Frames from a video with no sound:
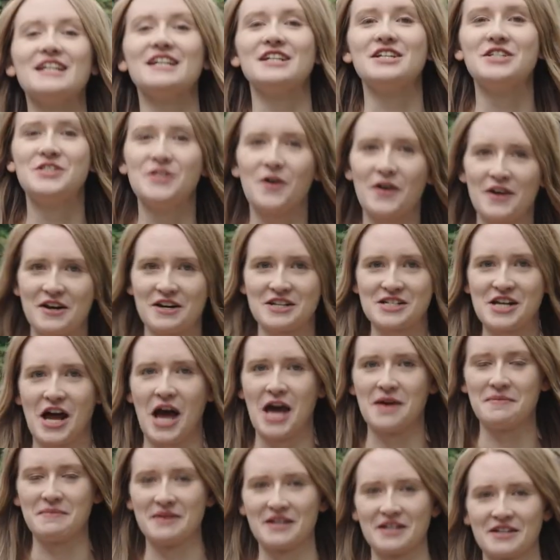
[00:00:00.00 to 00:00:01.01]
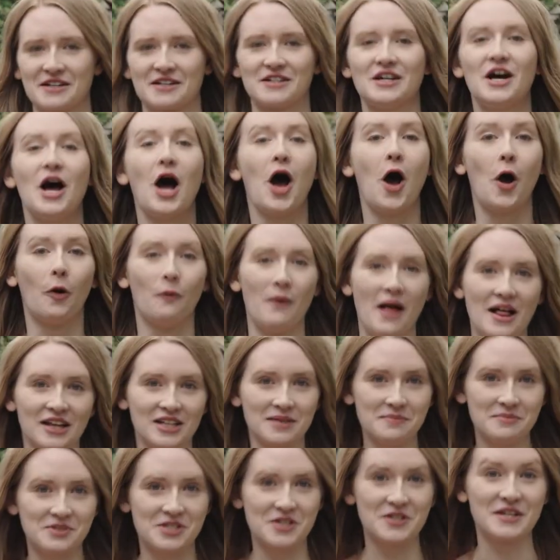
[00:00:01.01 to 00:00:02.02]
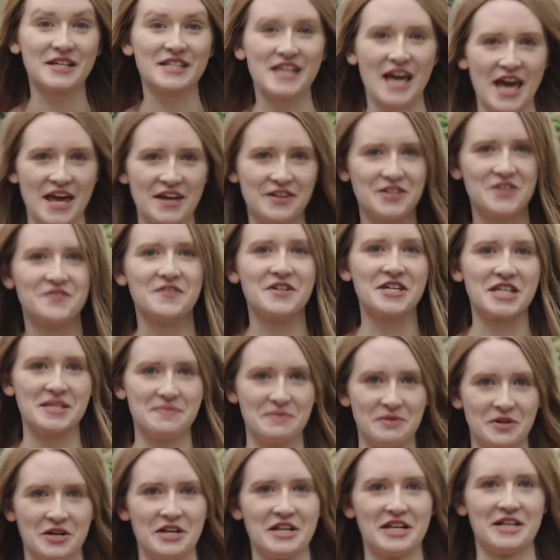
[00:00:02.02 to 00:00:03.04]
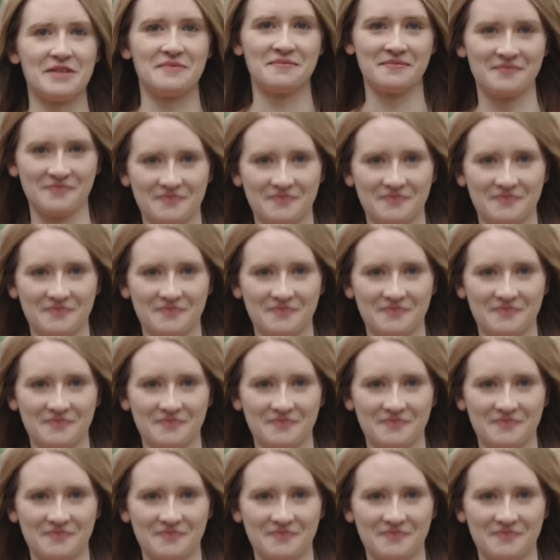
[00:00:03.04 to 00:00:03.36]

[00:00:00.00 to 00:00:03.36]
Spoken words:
enjoy your time here. Welcome to the KU Leuven community.